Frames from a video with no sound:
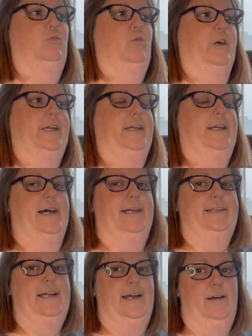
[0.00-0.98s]
working
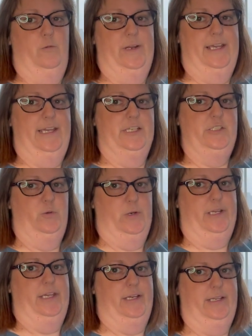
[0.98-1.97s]
on, when I get to
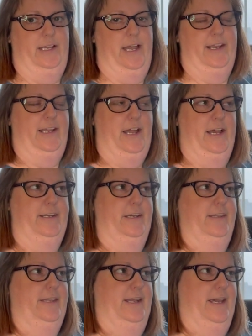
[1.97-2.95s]
working on katakana
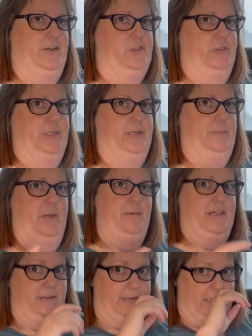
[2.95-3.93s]
and then actually maybe